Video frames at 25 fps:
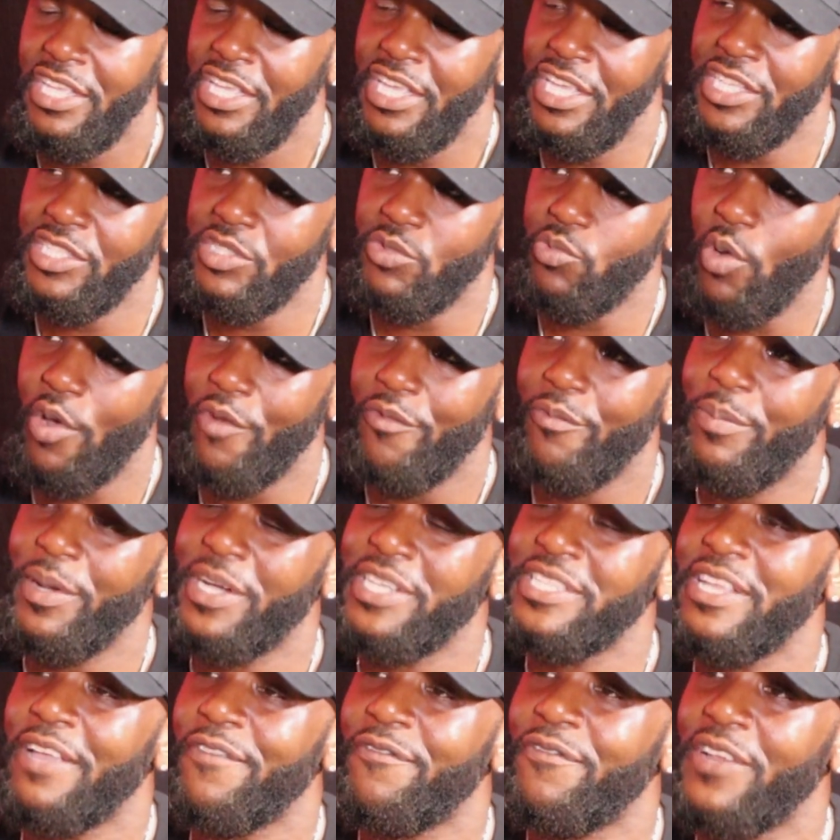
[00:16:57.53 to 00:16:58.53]
it's work
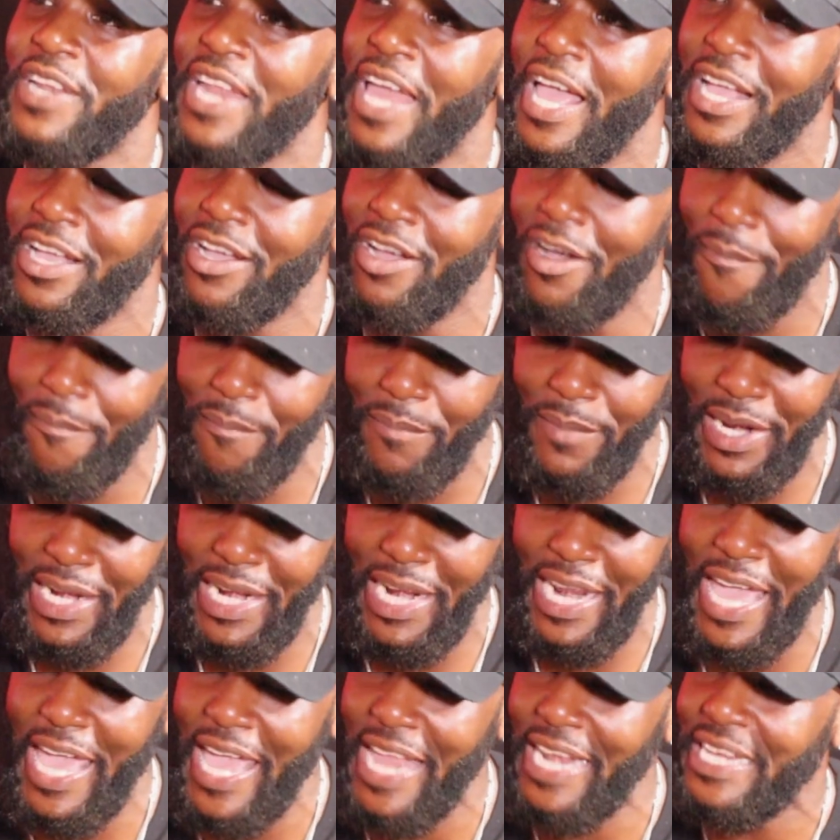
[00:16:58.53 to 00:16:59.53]
because I feel like I'm
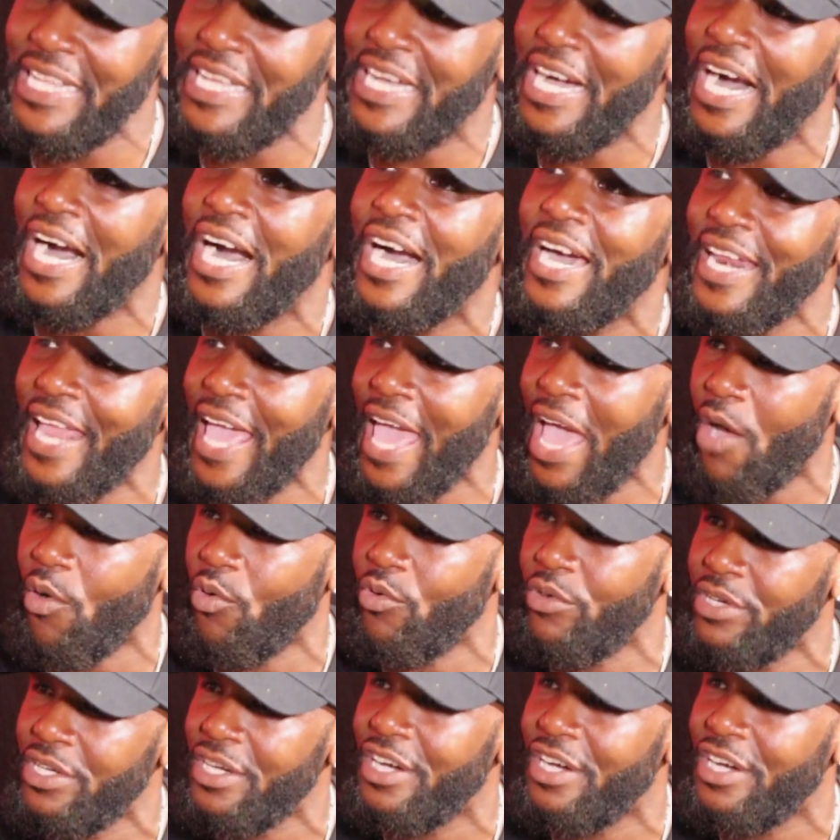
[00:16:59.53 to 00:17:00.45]
letting God out